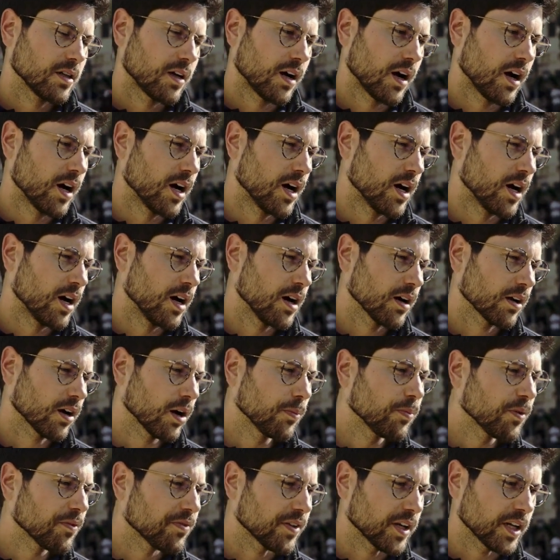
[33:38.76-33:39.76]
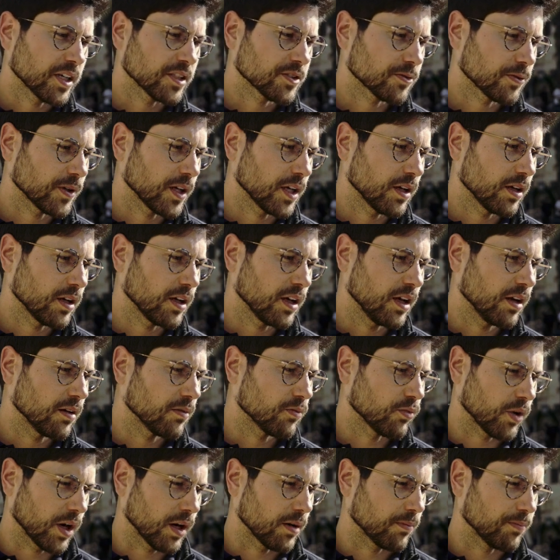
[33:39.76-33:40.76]
A couple of things.
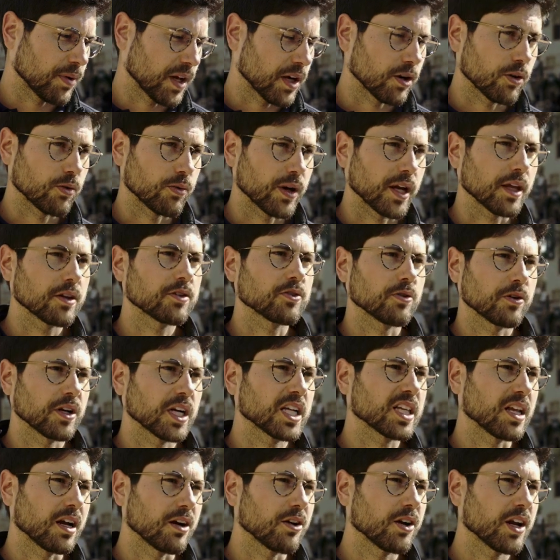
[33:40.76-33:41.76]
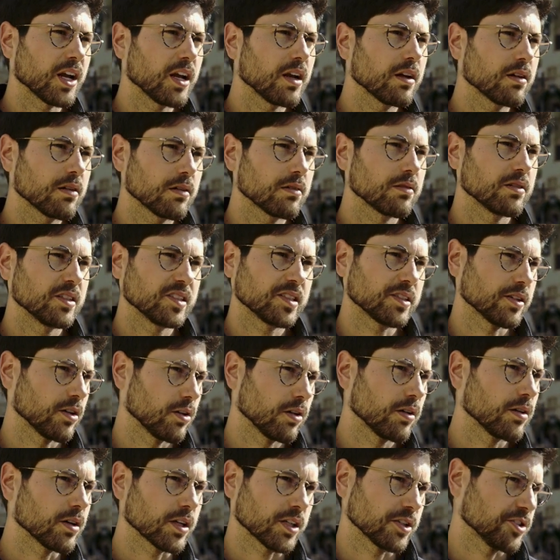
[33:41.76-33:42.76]
Better regulatory clarity is
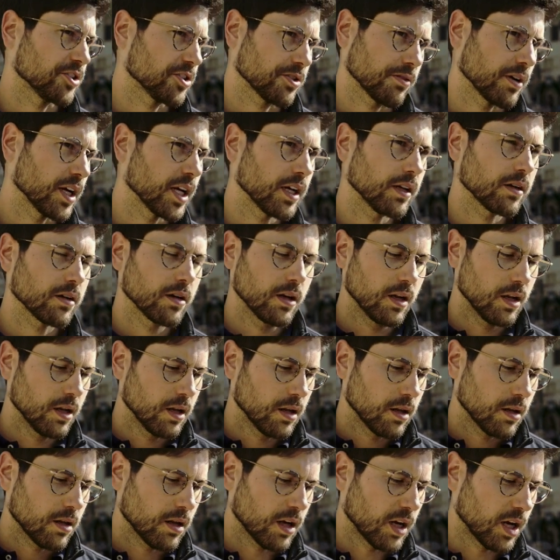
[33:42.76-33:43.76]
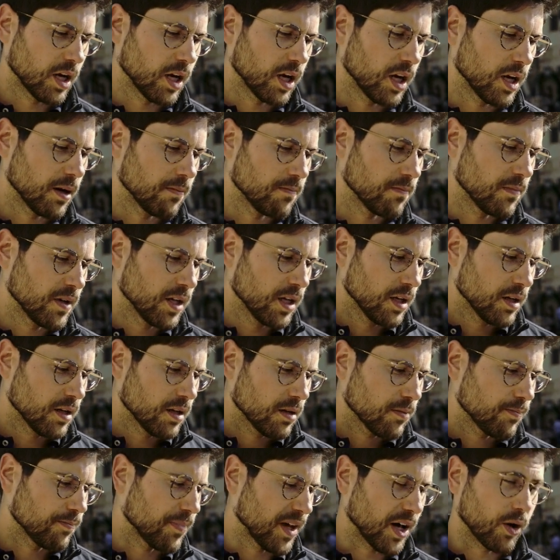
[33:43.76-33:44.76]
still a constraint.
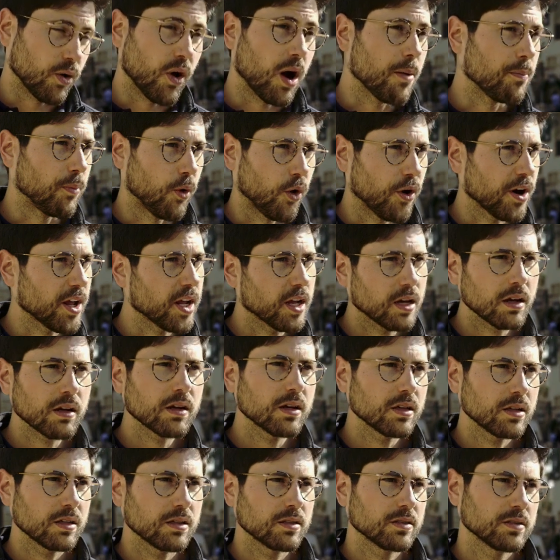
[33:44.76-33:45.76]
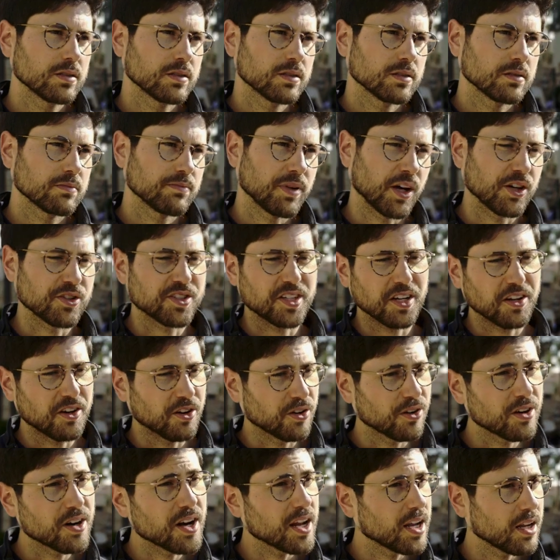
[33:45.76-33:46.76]
Better onboarding, better
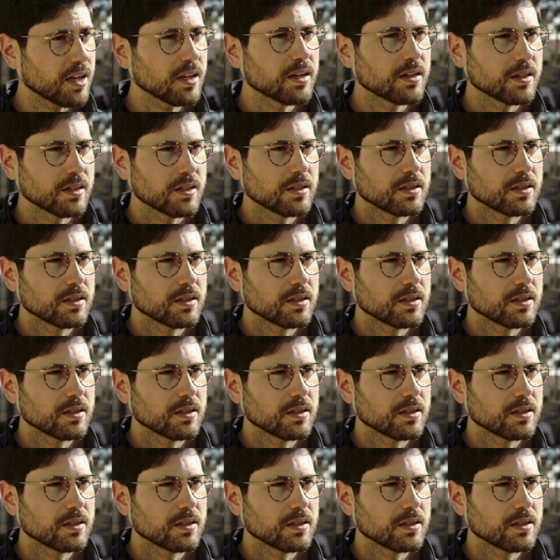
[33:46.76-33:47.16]
security,